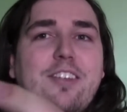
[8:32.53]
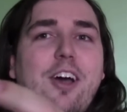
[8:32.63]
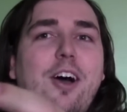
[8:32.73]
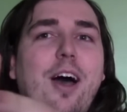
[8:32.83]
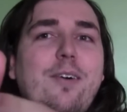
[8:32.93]

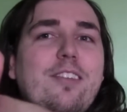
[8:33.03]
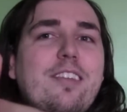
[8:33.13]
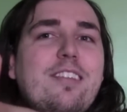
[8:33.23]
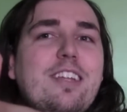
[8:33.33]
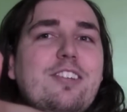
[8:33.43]
So I was
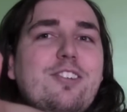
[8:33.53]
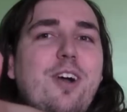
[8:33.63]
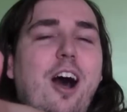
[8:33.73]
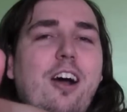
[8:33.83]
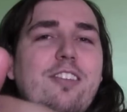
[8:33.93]
listening to
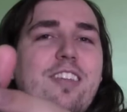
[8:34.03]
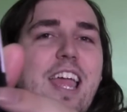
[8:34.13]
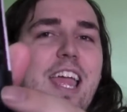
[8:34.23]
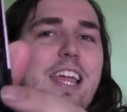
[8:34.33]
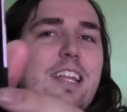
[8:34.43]
All
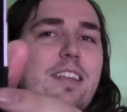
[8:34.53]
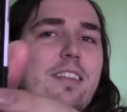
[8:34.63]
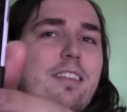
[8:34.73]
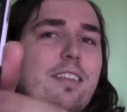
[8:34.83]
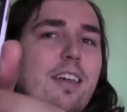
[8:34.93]

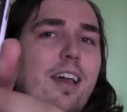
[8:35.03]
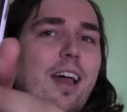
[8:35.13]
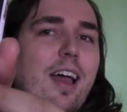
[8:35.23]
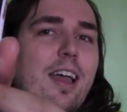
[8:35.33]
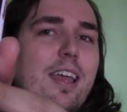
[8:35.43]
Saints
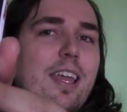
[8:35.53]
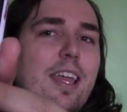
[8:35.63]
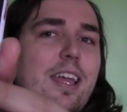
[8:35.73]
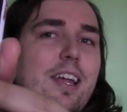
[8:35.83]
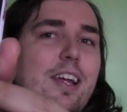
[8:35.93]

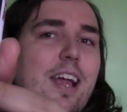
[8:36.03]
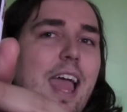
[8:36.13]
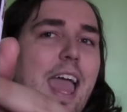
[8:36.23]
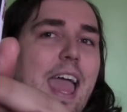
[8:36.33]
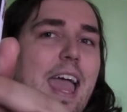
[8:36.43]

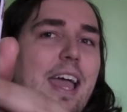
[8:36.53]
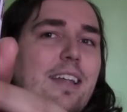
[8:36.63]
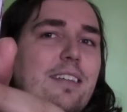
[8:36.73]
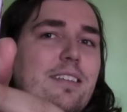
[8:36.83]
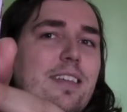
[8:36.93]
here,
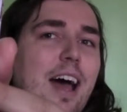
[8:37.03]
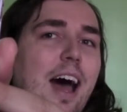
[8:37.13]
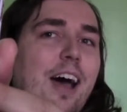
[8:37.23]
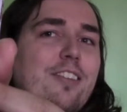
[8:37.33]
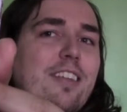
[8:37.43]
and
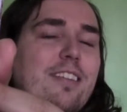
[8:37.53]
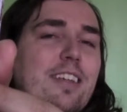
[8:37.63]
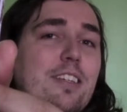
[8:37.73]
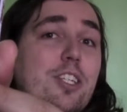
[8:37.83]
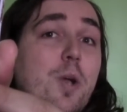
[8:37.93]
I was
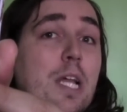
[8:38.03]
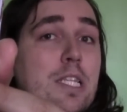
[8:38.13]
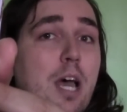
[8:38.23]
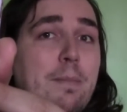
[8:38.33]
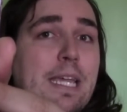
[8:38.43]
listening to
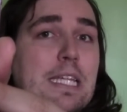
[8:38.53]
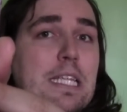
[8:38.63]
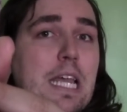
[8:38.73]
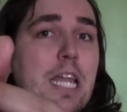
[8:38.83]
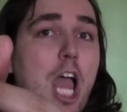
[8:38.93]
Atomic
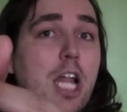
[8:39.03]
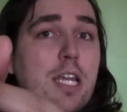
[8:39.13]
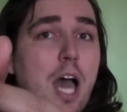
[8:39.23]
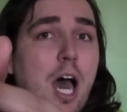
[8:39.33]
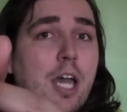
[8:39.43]
Kitten,
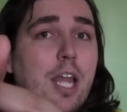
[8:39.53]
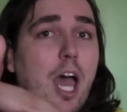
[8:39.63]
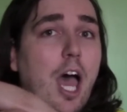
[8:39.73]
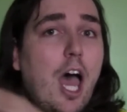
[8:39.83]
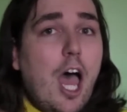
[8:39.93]

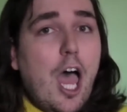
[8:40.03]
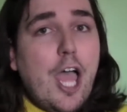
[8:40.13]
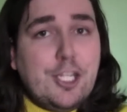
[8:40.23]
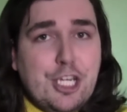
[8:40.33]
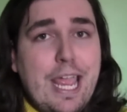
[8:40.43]
Not
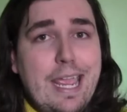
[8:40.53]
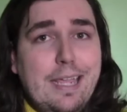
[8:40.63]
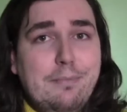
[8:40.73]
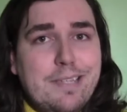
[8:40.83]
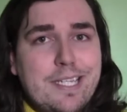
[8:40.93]

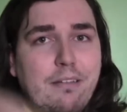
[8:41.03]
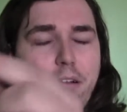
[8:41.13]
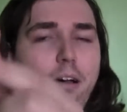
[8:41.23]
Ashamed.